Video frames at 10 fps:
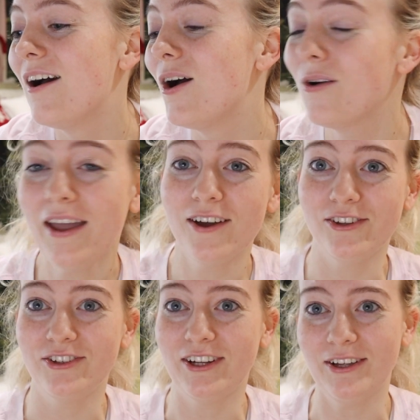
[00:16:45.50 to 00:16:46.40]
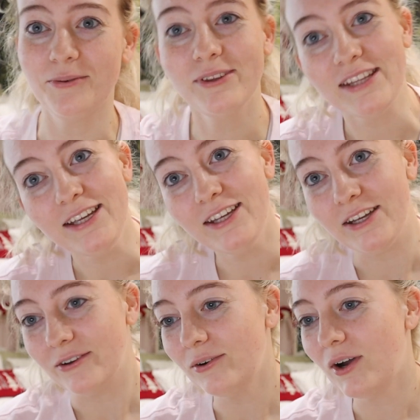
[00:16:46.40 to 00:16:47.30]
Okay, Australia, well thank
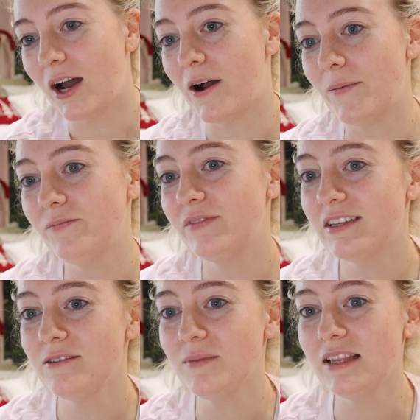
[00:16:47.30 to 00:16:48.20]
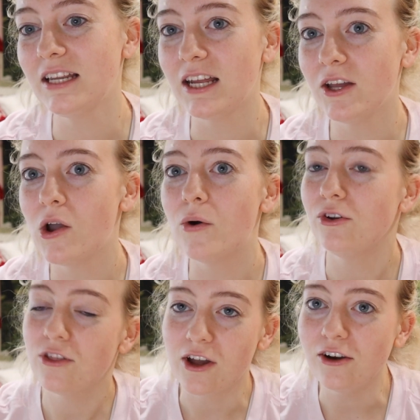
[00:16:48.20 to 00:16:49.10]
you. Doesn't mean that I can go
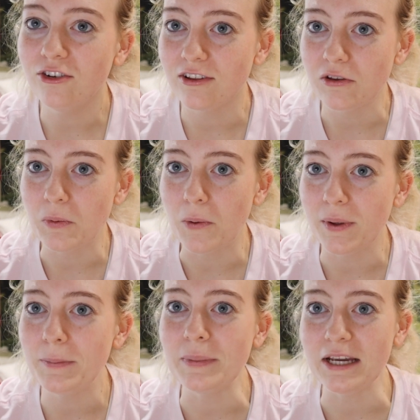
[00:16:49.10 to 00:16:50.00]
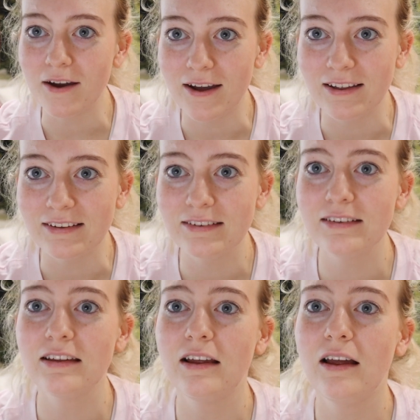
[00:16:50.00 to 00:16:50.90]
into the country this moment
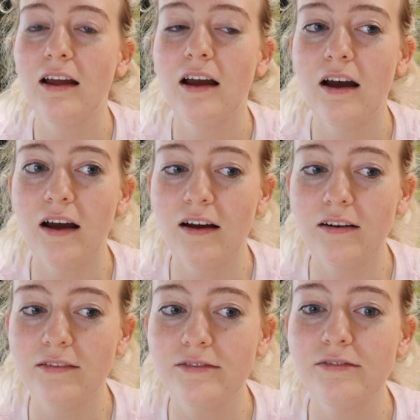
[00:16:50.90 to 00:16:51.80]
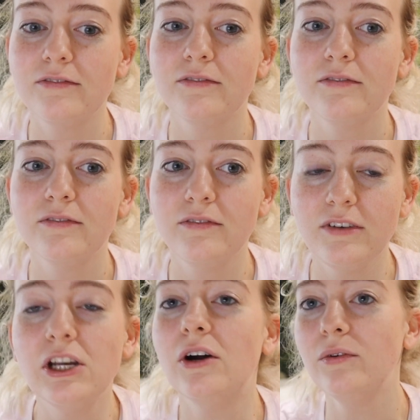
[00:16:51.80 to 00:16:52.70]
because of,
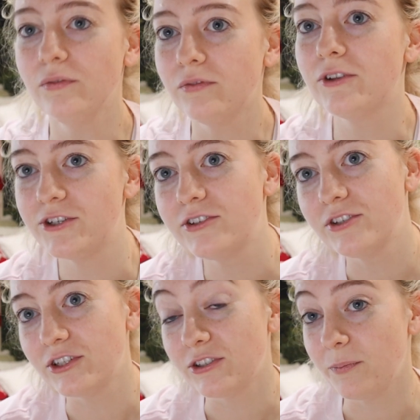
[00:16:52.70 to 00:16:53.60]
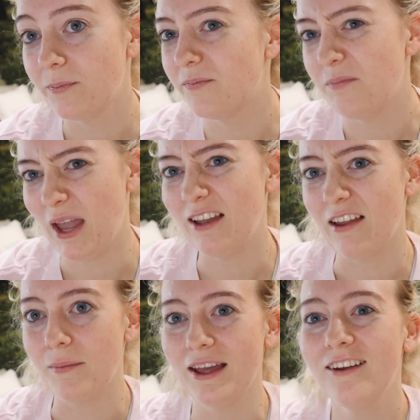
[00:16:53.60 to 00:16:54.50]
you know, there's a
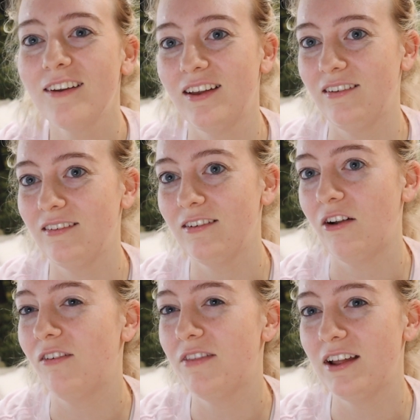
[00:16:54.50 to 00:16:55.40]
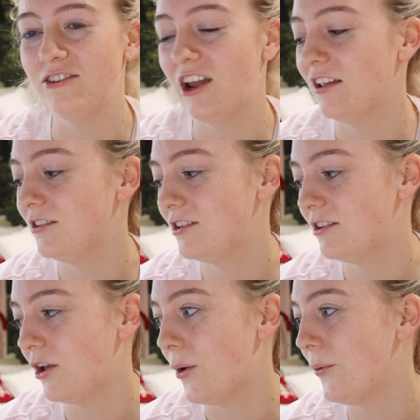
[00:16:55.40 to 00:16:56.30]
pandemic and all of that jazz.
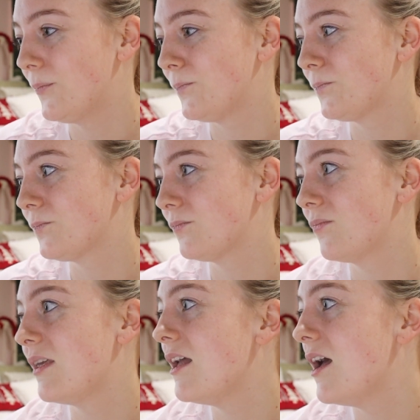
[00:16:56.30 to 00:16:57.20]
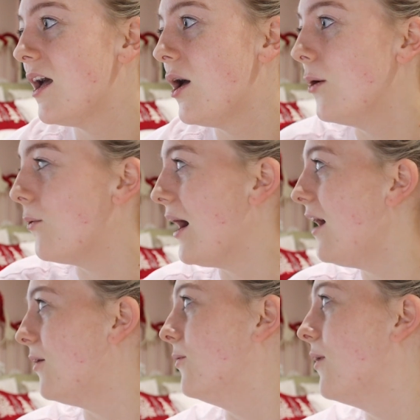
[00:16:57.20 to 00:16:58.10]
So,
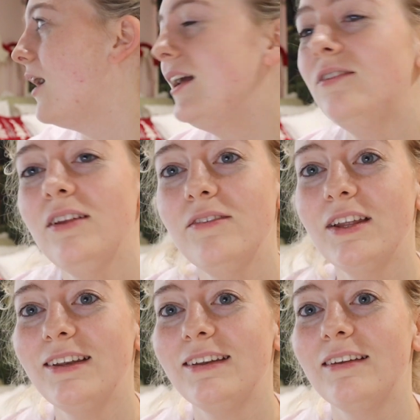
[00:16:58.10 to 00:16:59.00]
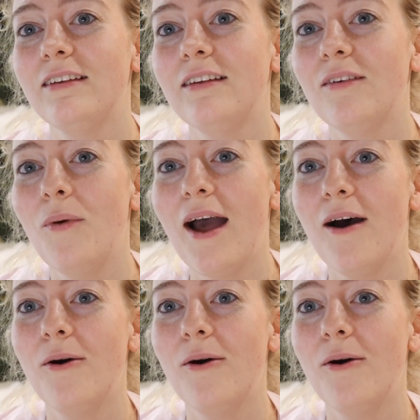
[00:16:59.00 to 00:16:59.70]
wow. I don't even, wow.